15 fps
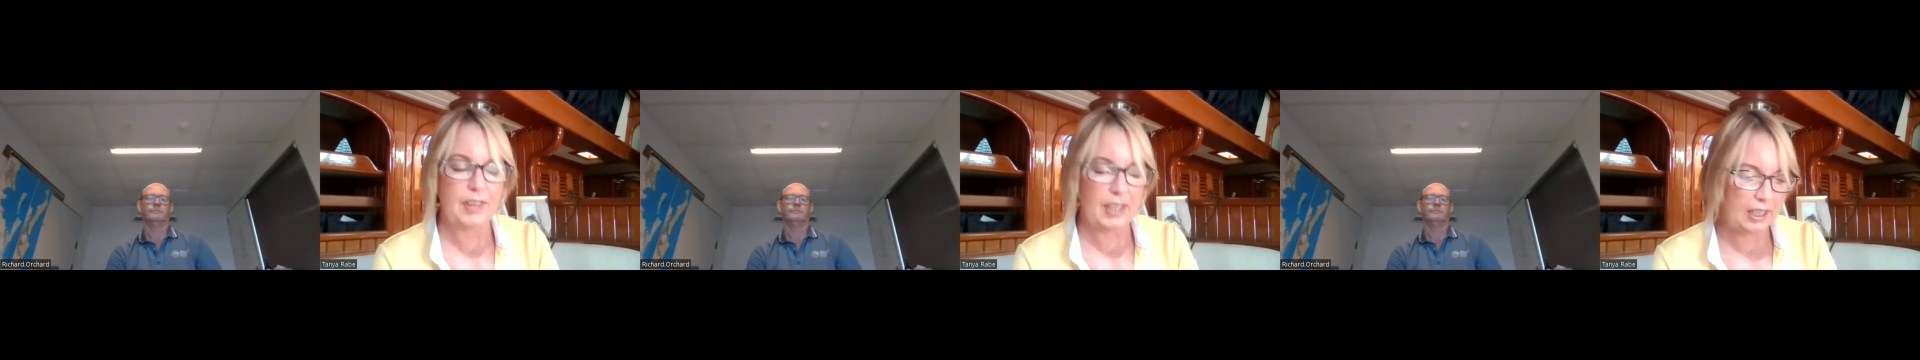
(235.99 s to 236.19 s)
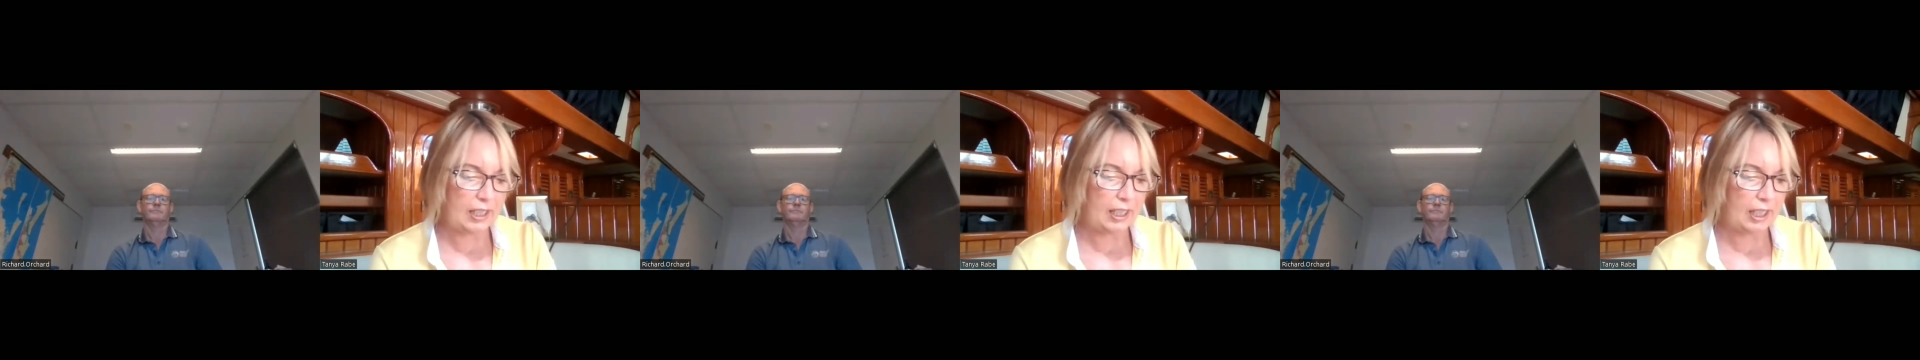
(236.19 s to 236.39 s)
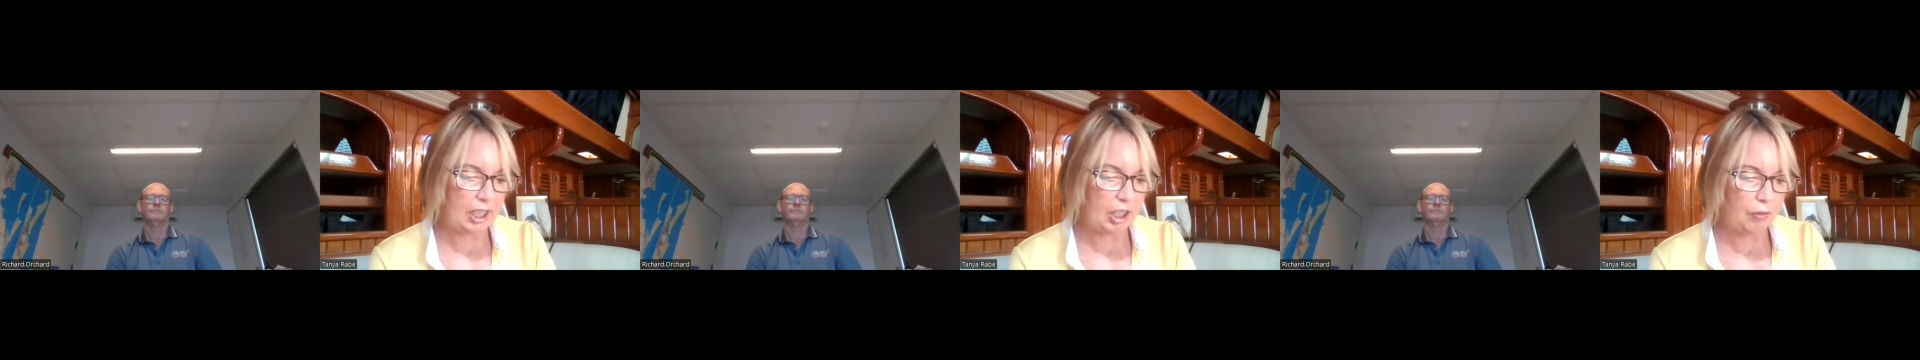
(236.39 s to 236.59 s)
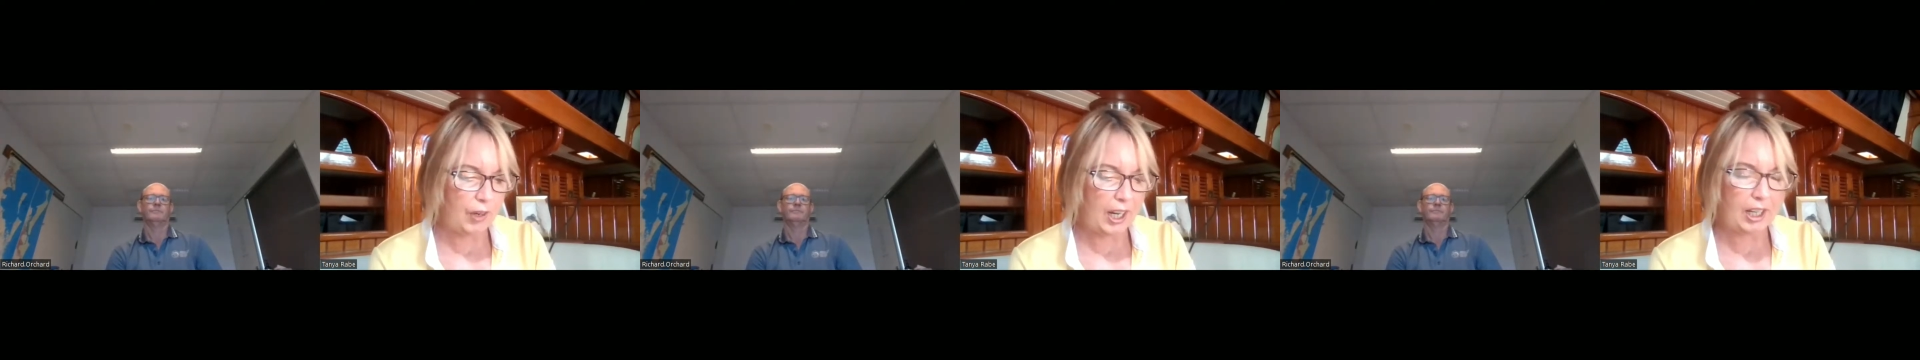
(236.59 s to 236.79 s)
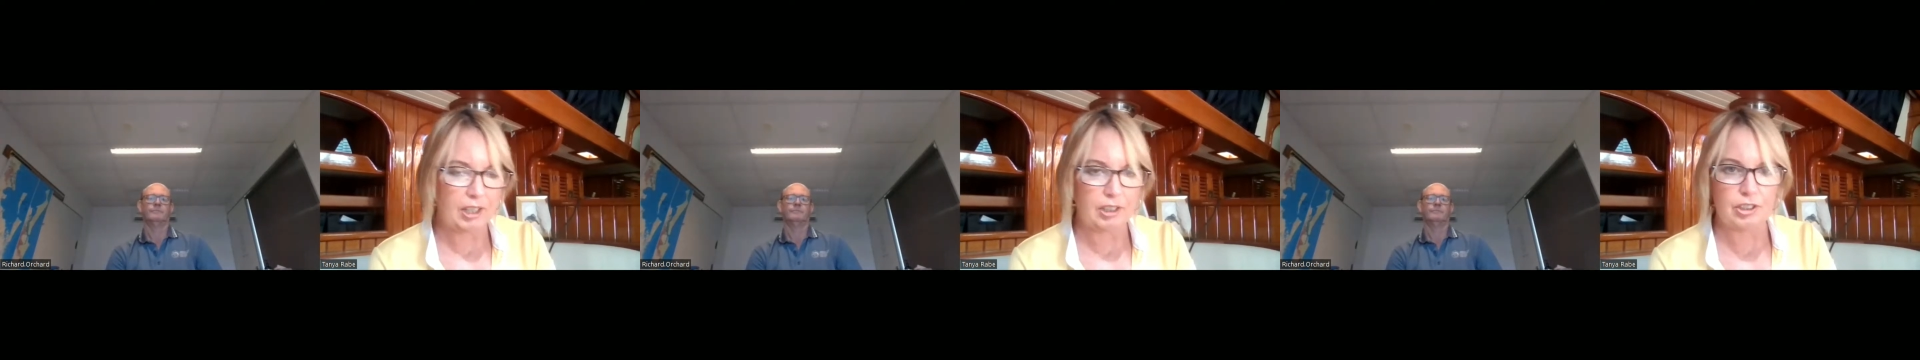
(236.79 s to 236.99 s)
thinking
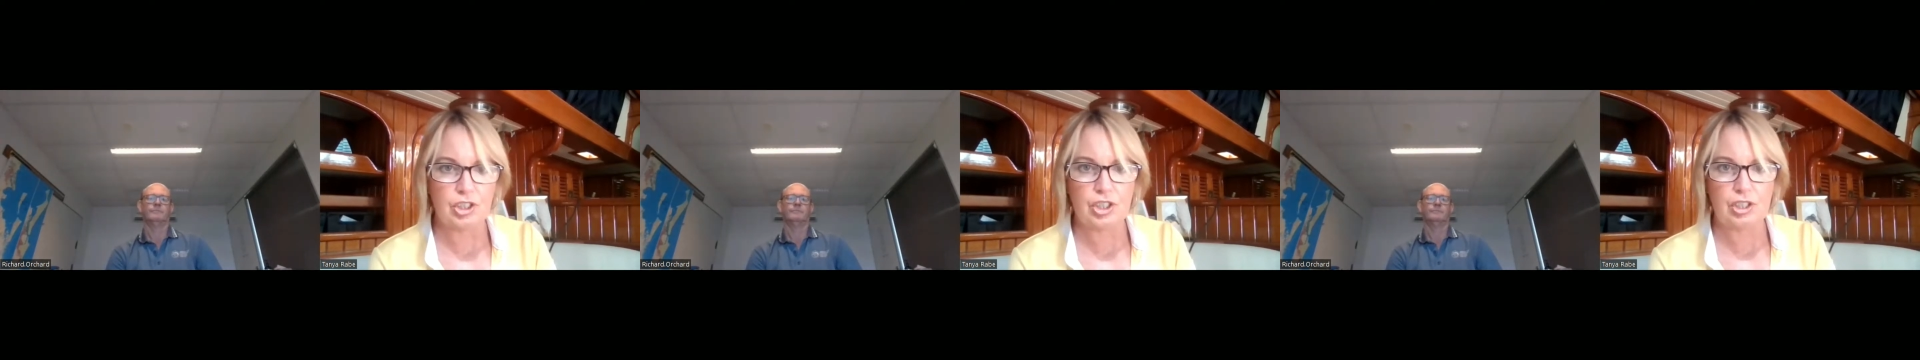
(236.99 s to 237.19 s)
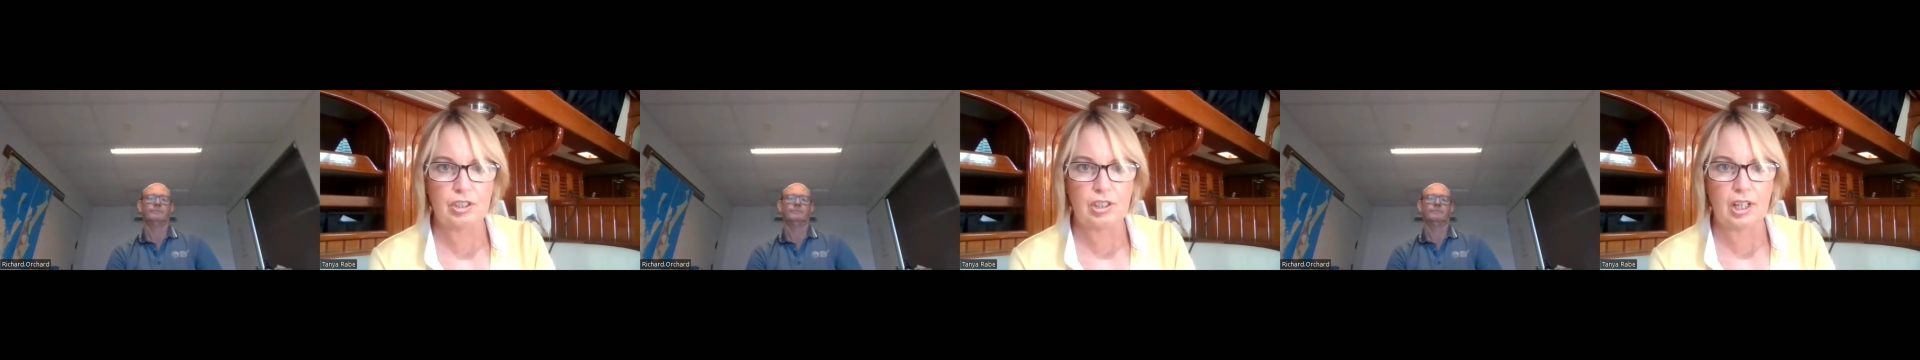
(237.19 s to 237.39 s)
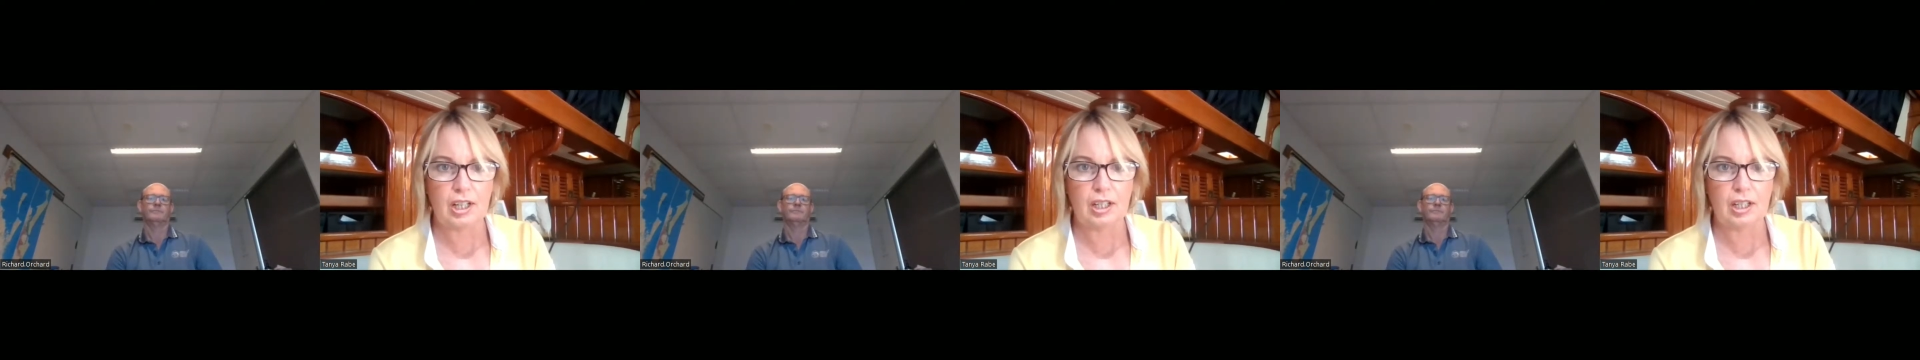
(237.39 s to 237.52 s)
around